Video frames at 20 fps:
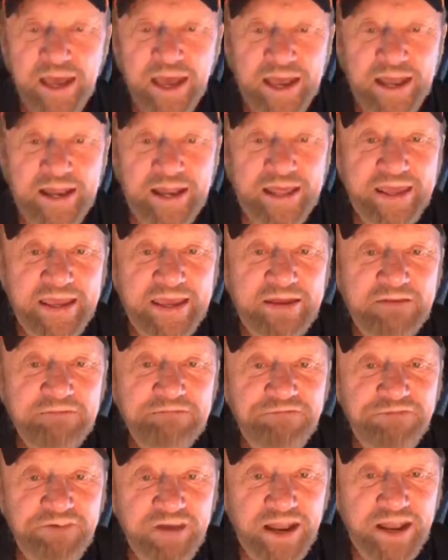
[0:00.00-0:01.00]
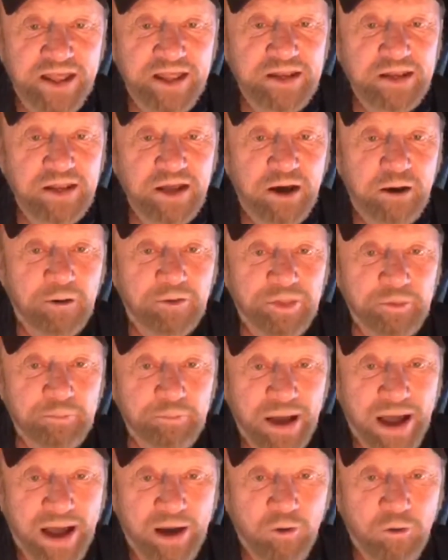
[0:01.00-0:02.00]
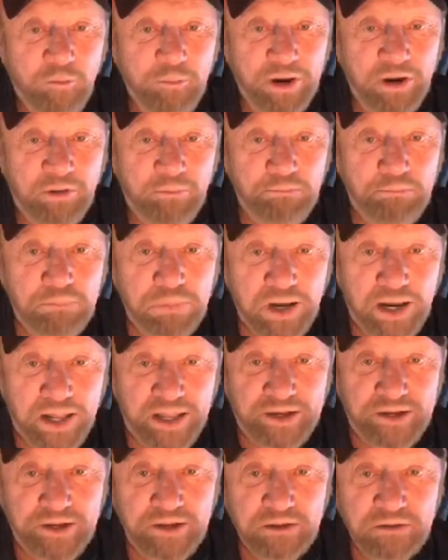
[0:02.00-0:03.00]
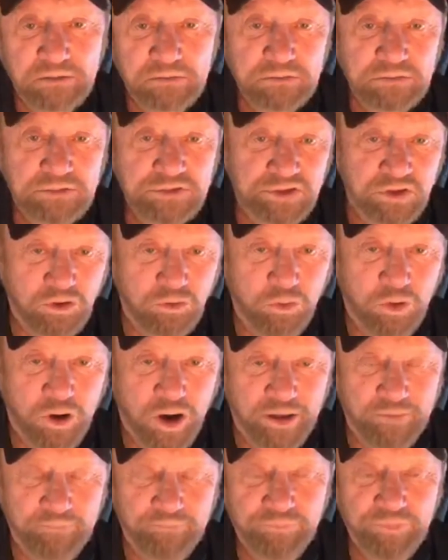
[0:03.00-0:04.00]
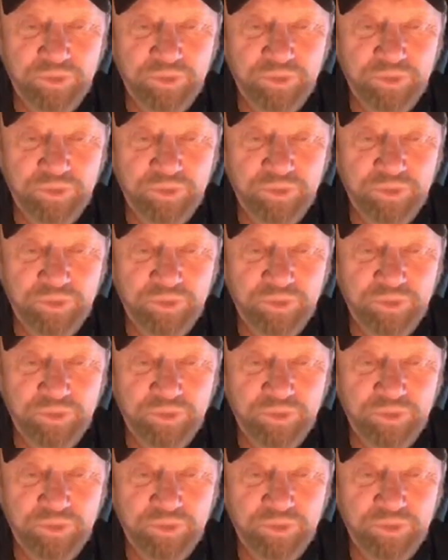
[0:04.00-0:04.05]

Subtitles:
And he invented the power belt bullet. So what?